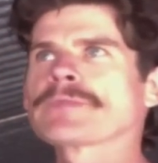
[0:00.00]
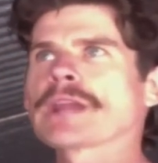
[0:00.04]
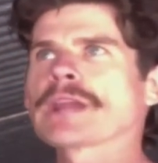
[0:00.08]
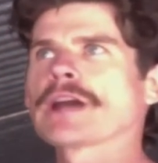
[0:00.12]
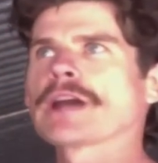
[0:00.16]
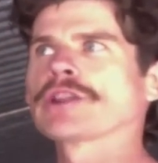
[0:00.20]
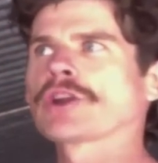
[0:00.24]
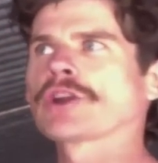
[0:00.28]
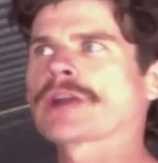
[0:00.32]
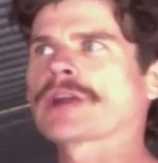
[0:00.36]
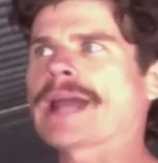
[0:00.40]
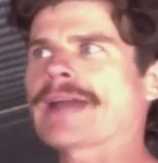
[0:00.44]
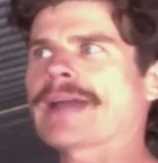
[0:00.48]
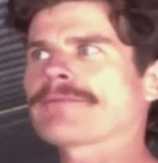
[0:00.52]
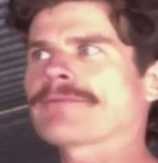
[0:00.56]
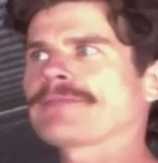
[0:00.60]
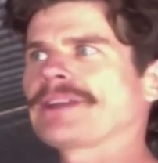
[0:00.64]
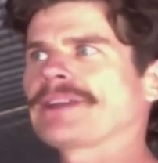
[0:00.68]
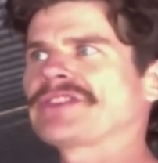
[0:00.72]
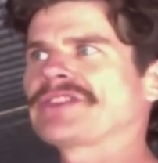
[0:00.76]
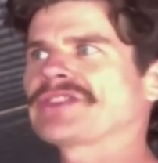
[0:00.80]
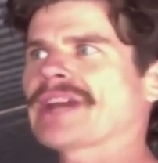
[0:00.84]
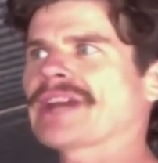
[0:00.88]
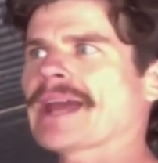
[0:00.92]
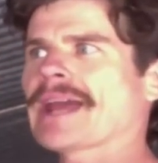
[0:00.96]
A lot of
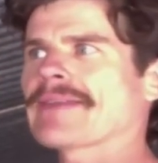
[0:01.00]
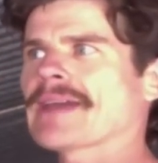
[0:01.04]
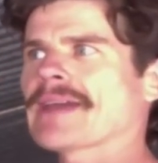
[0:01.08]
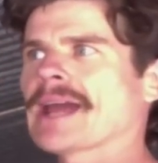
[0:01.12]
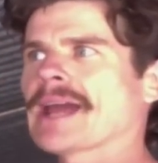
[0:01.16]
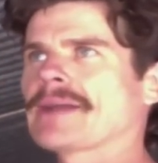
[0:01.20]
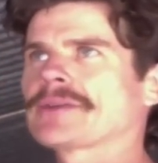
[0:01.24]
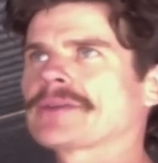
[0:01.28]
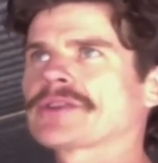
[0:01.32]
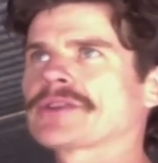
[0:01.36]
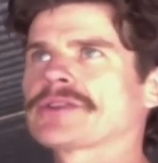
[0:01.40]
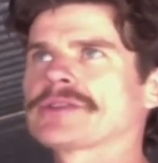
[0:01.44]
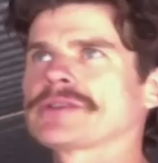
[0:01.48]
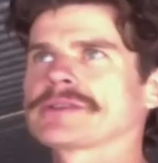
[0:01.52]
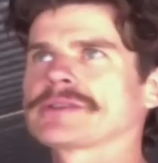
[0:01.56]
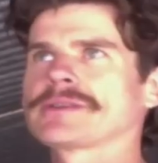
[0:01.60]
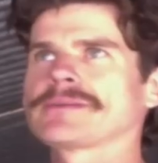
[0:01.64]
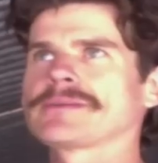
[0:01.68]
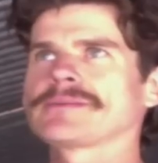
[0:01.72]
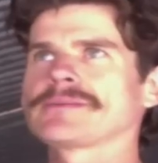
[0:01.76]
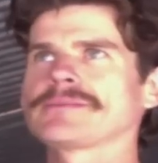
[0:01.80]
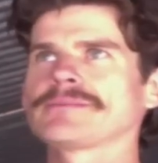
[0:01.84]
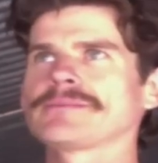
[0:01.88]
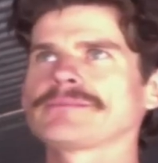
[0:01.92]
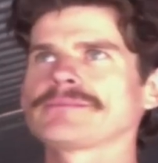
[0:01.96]
athletes take that to
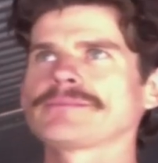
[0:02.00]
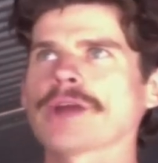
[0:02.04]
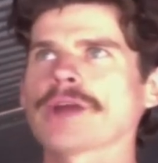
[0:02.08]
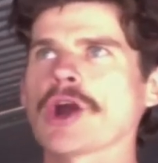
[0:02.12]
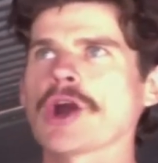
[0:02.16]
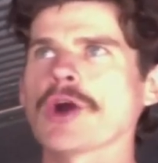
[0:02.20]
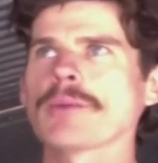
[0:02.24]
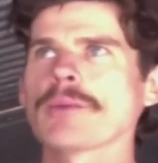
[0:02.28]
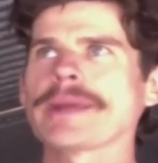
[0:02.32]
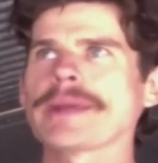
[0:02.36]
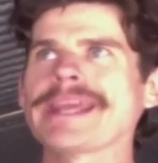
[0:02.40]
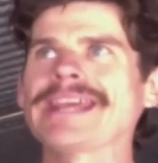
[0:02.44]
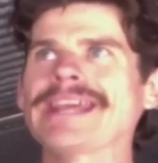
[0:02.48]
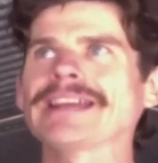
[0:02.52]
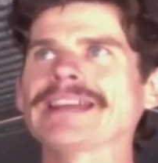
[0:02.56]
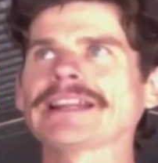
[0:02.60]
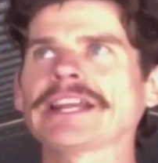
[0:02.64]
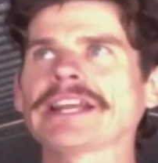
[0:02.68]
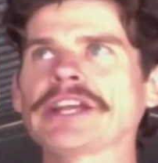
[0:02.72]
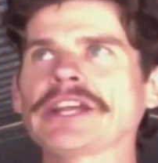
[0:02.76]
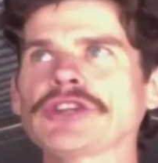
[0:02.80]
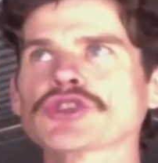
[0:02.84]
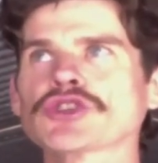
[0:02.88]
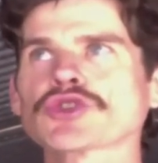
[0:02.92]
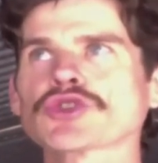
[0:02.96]
help heal
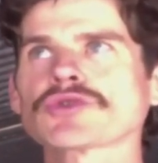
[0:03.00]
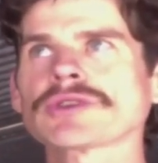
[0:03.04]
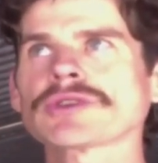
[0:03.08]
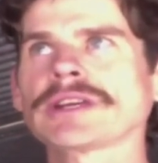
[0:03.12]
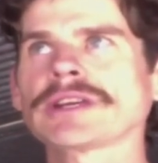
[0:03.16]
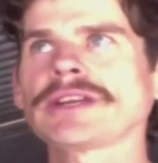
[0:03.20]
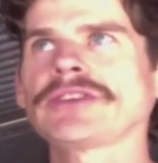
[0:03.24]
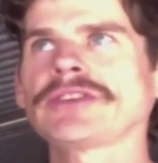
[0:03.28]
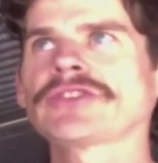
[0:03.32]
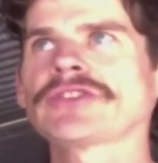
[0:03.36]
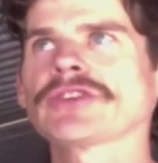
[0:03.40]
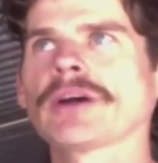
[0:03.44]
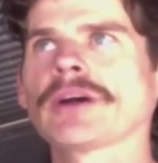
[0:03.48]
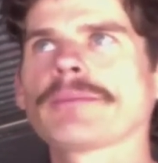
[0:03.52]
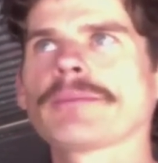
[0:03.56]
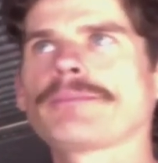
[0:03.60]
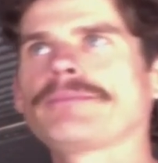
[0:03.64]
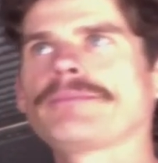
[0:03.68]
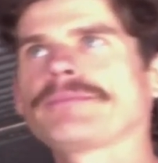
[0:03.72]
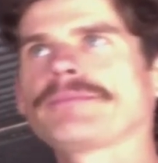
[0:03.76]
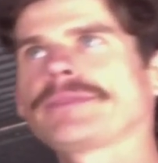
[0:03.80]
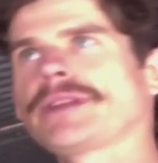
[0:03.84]
injuries, like,